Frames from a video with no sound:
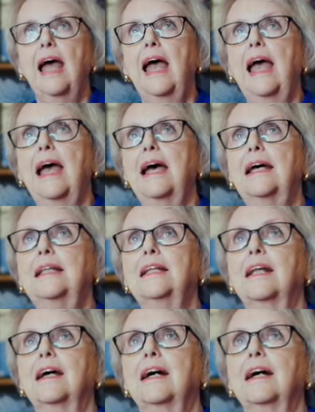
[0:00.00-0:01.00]

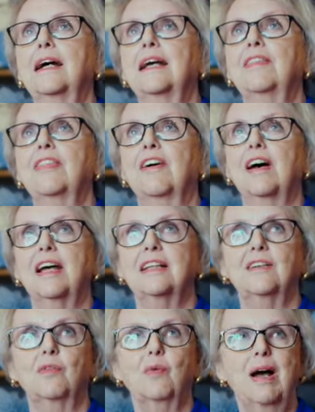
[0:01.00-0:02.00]
And I thought,
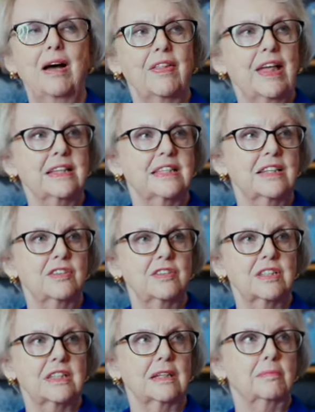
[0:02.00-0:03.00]
wow, that's
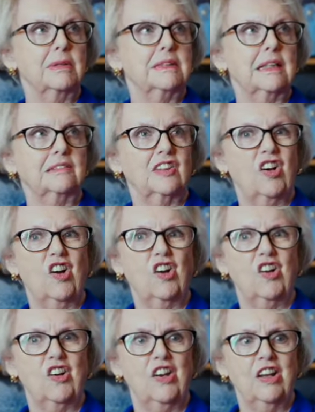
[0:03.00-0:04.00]
interesting, but sounds
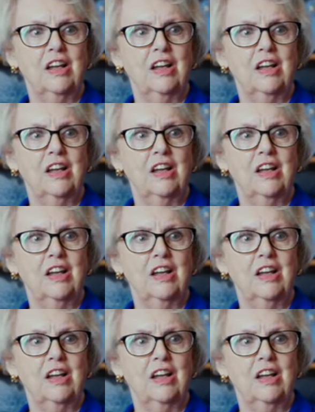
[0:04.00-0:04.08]
hard.